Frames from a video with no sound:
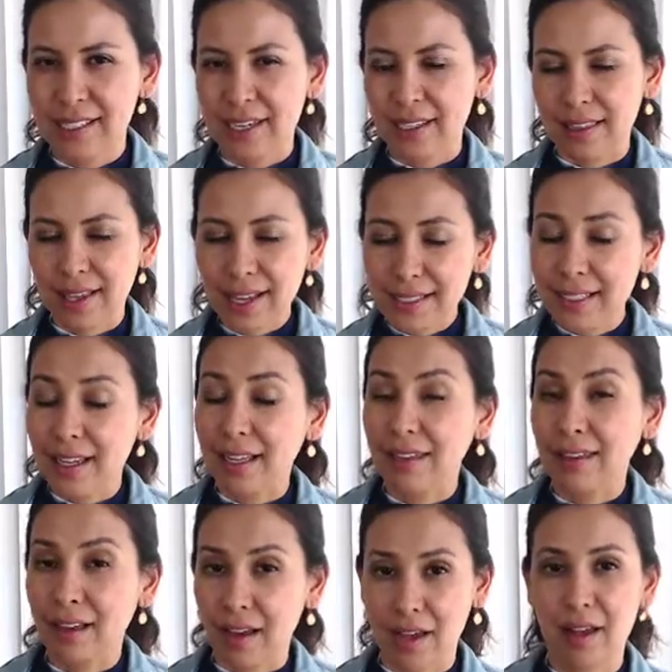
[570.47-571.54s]
Like, that's a
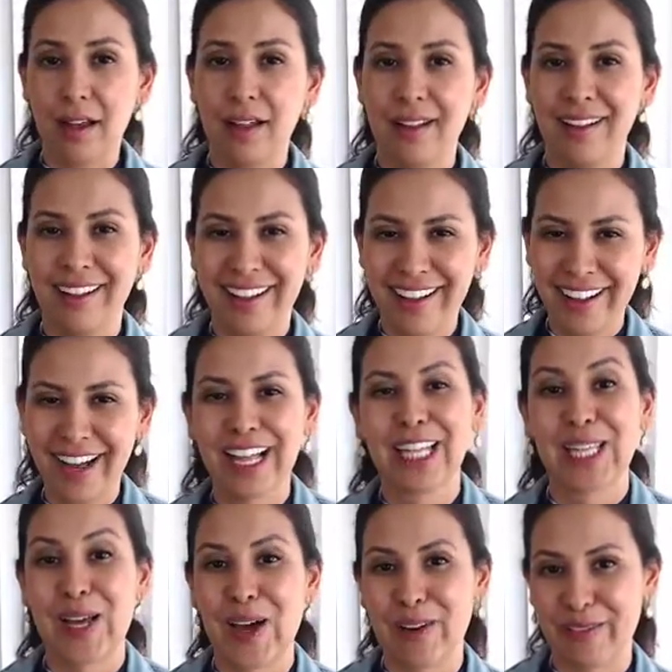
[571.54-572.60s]
lot, a
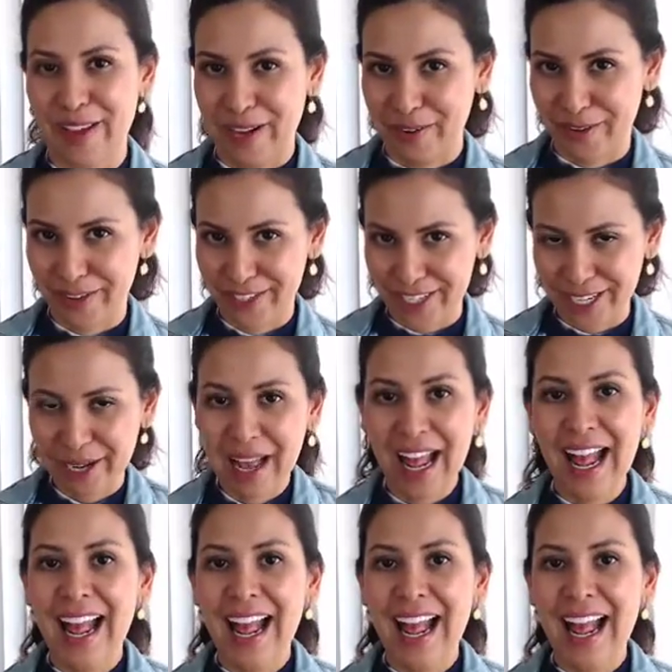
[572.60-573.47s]
lot of energy.